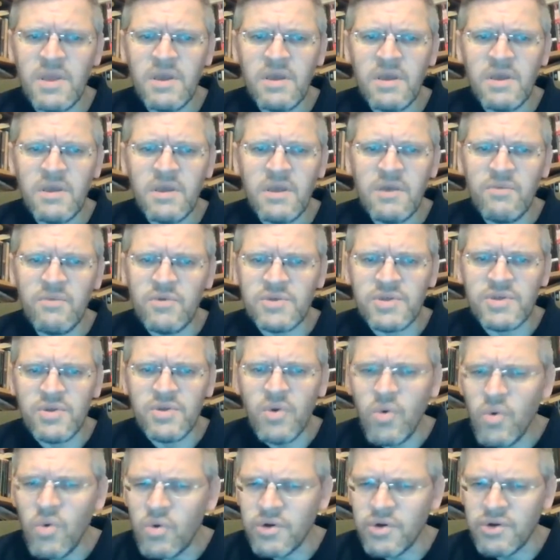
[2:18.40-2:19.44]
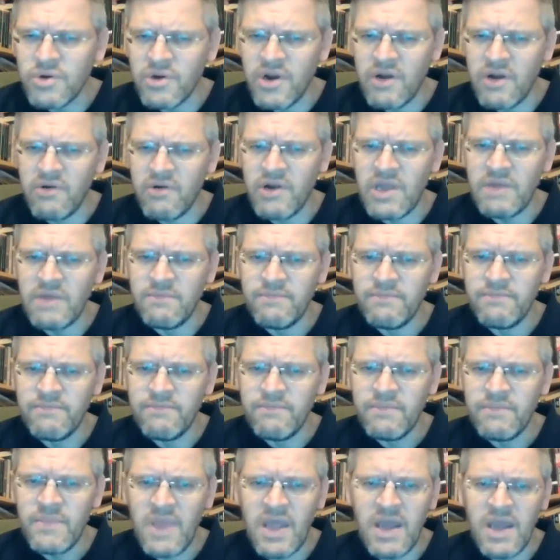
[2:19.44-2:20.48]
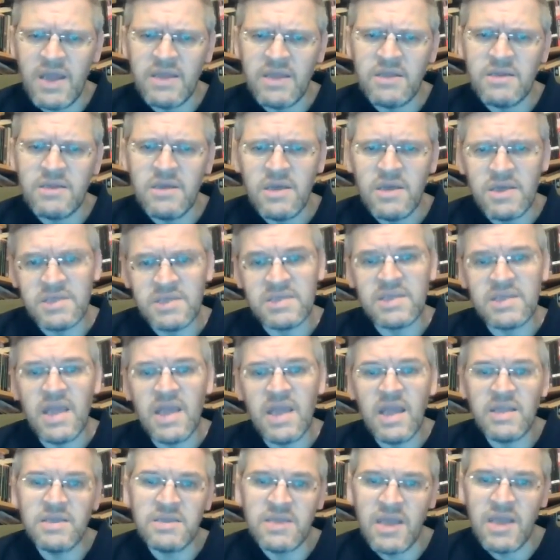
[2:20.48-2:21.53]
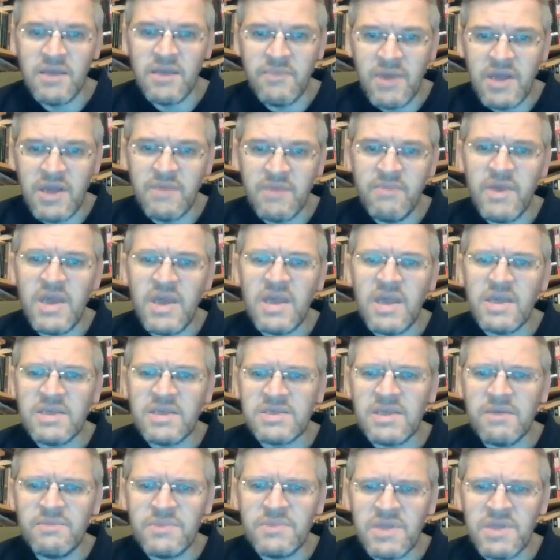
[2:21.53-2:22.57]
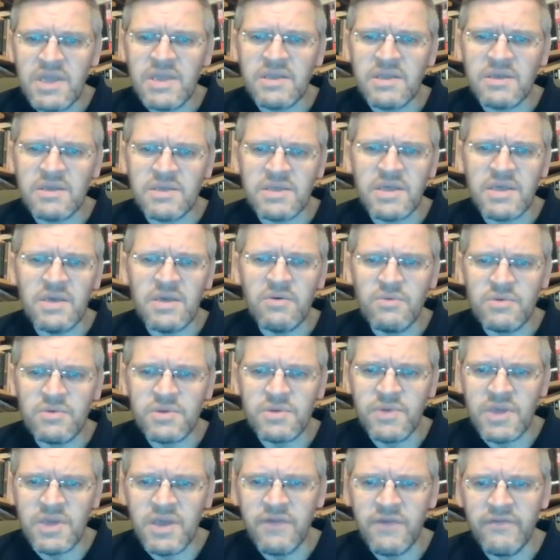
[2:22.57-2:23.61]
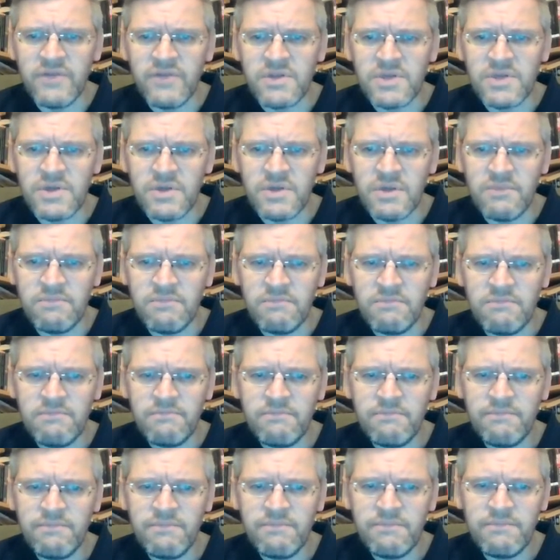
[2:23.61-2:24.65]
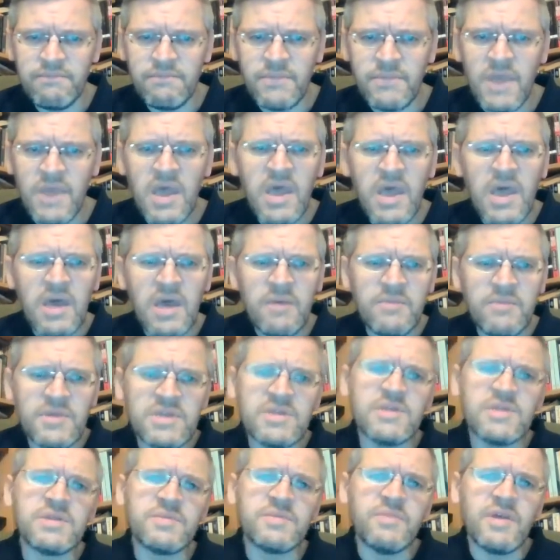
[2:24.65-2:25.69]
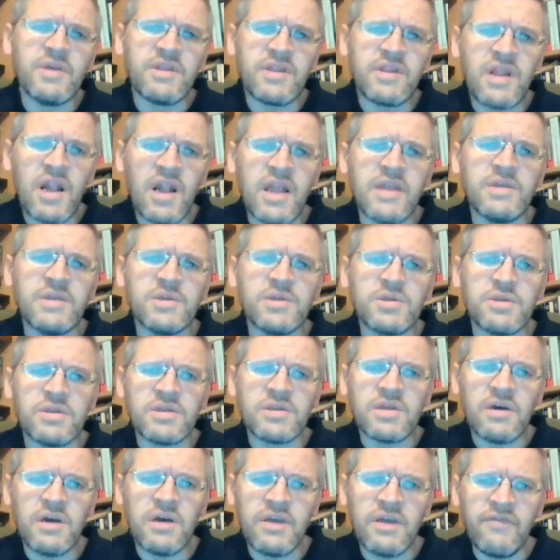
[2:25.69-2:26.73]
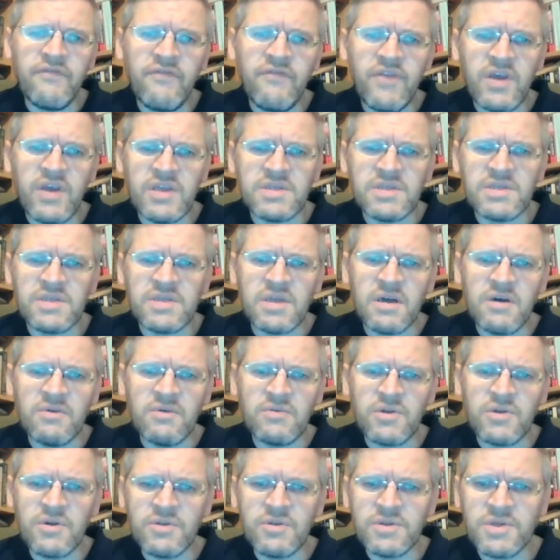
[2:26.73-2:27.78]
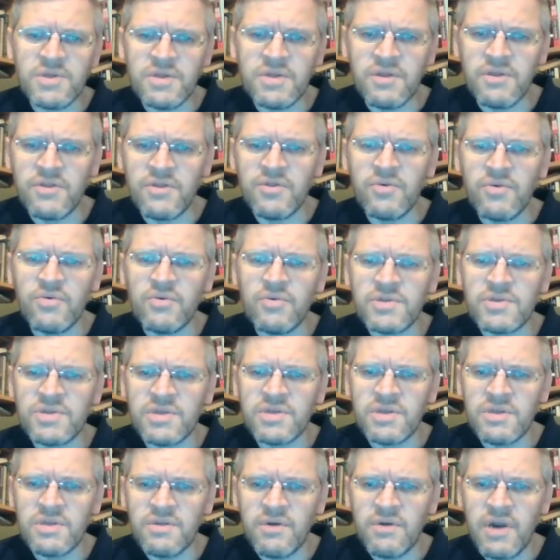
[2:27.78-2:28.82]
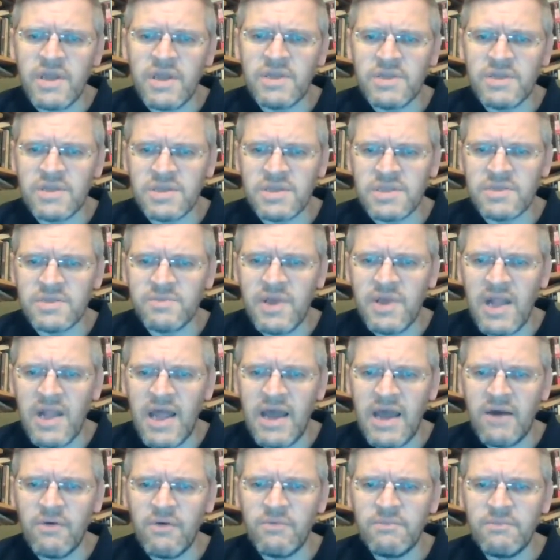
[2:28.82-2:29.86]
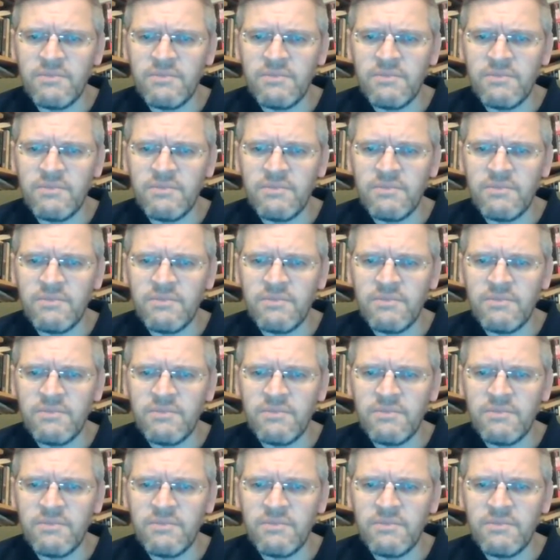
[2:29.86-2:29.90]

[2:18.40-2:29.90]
It wasn't ordinary, and, as dead as they may be, some dignity ought to be given to them. Mr. Smith clenched a tight fist to hold on to the thoughts that threatened to spill out.